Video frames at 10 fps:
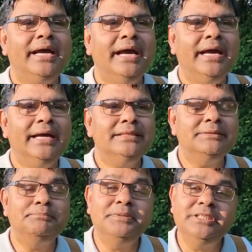the
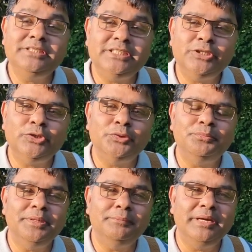beauty of
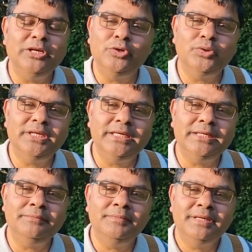
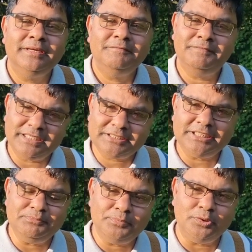Bengali, very
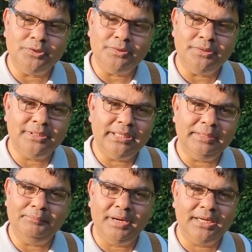simple
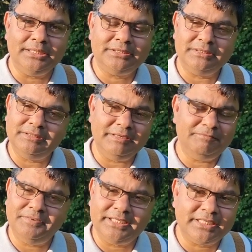but
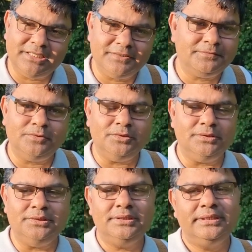very
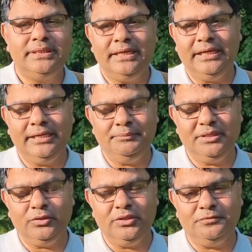colorful
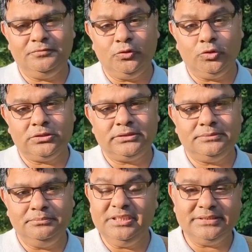Bengali folk
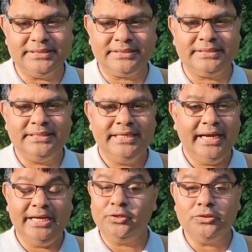music
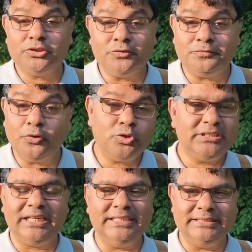and also folk
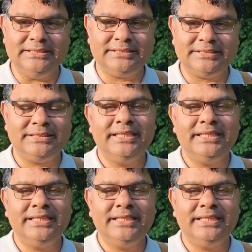dance.